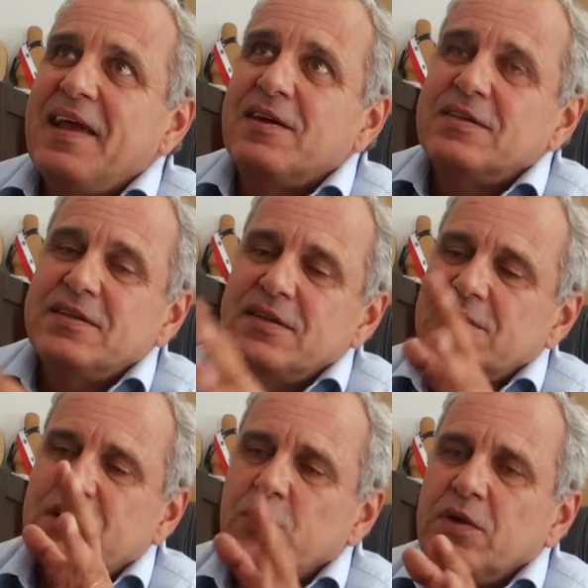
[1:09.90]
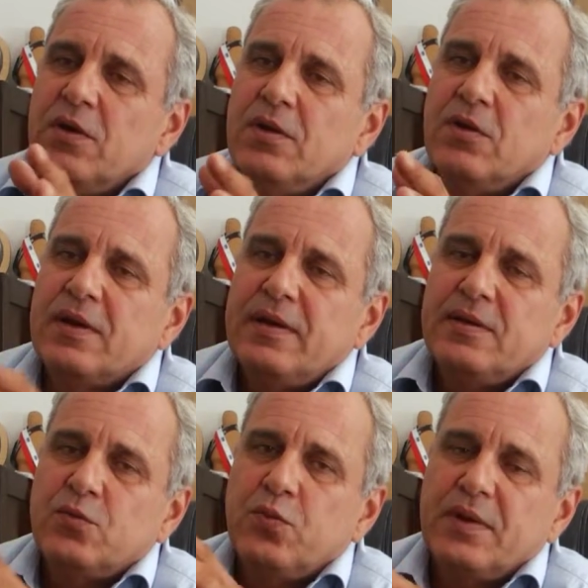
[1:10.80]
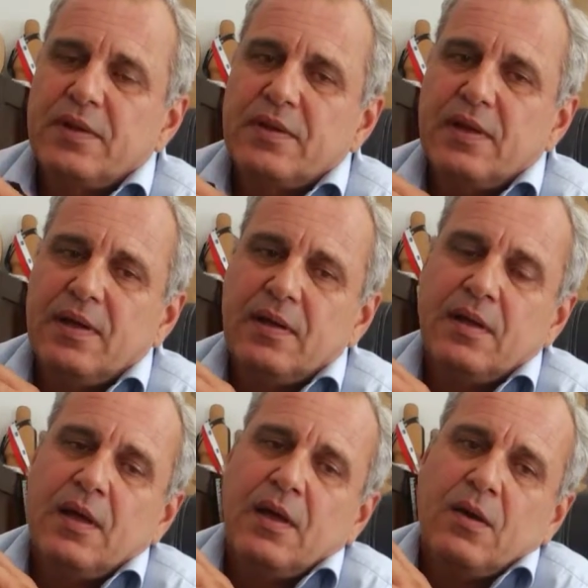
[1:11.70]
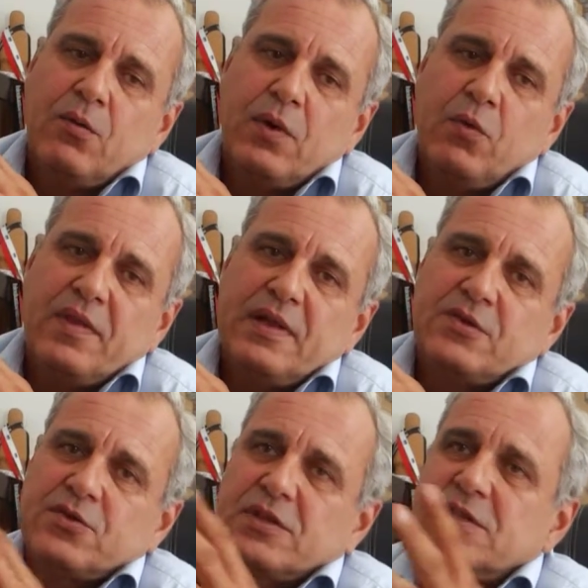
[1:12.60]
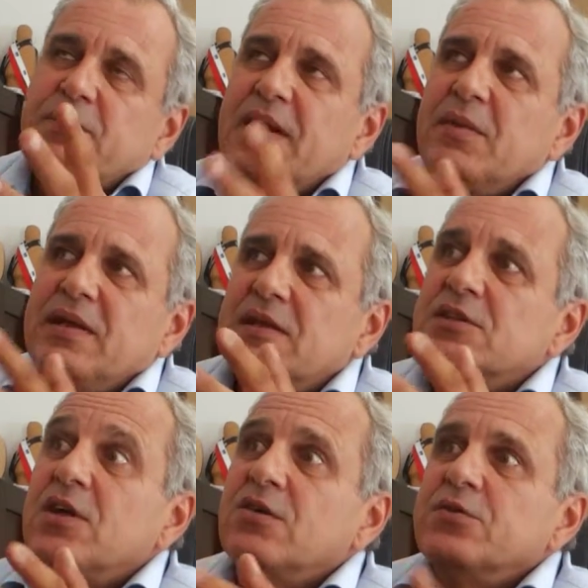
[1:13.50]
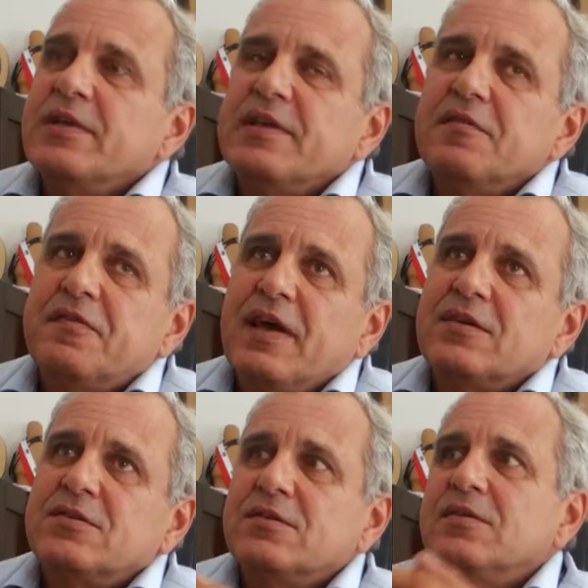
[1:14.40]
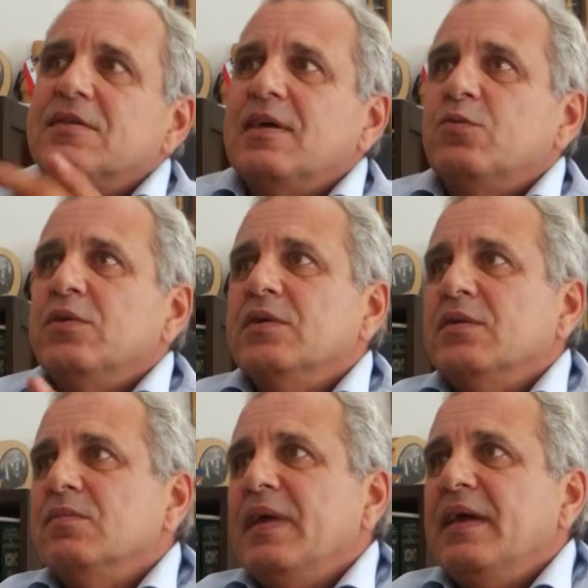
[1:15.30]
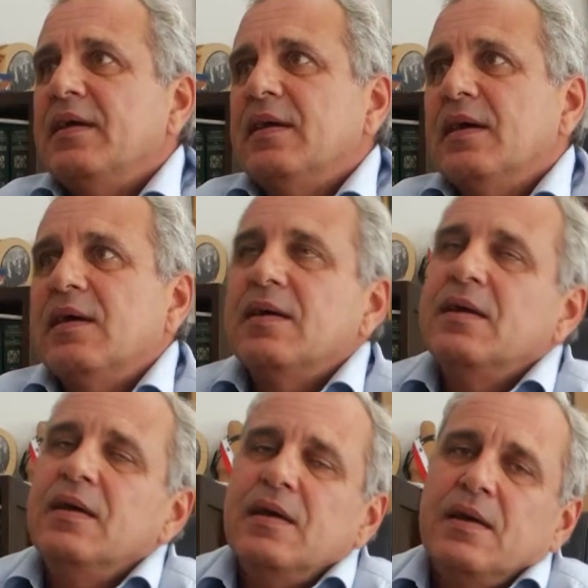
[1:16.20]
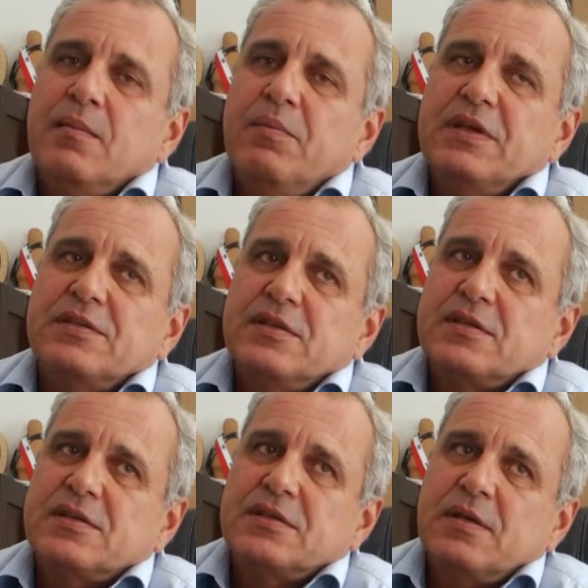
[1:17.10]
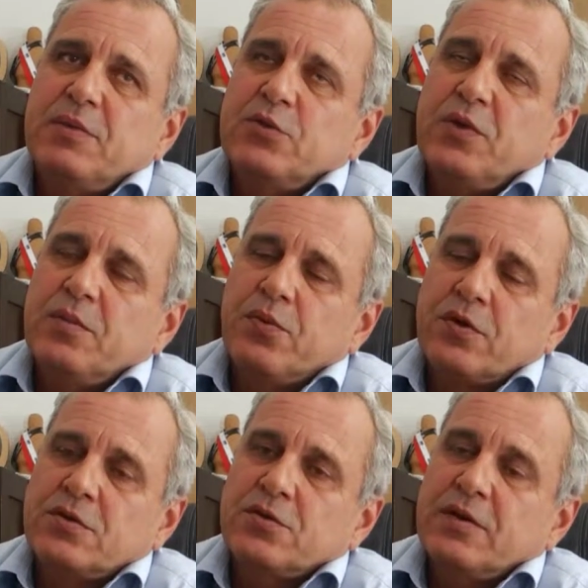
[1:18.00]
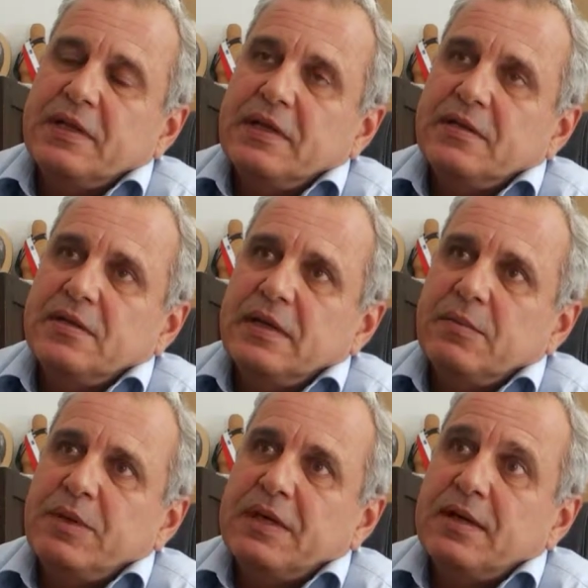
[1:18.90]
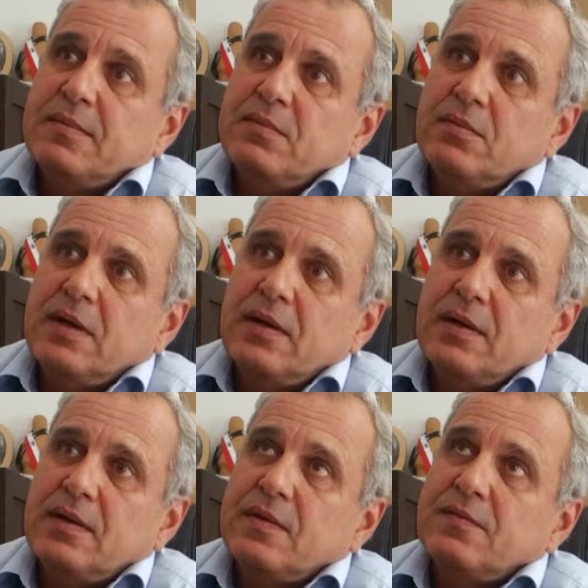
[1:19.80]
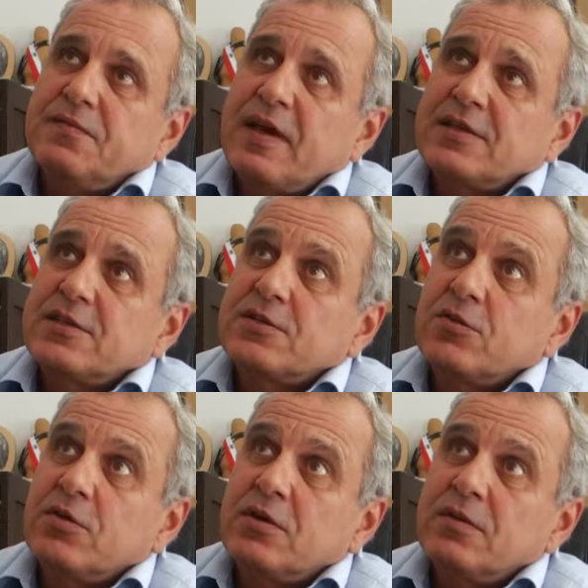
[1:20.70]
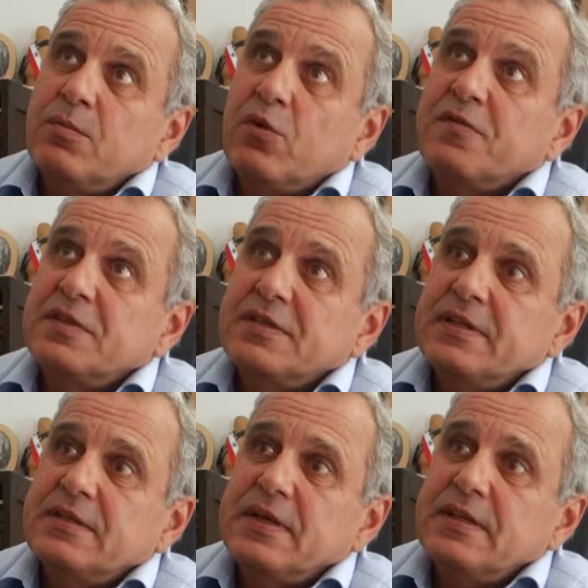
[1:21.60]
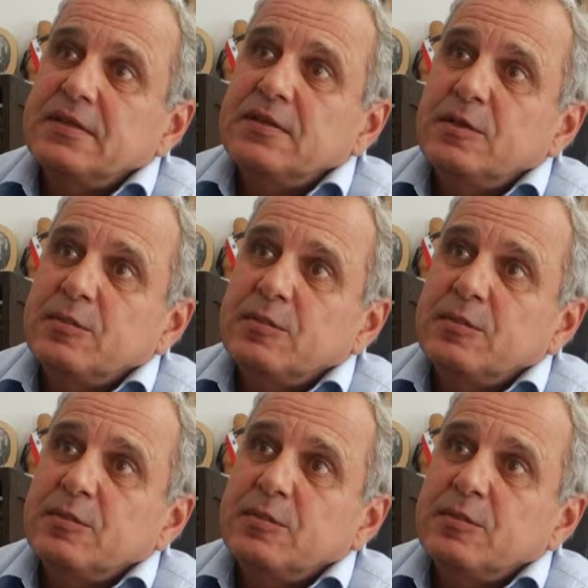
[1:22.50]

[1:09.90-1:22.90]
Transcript: heritage and we all look at it with interest, but I mean, it's not really a factor that will make business between Portugal and India become faster or more facilitated.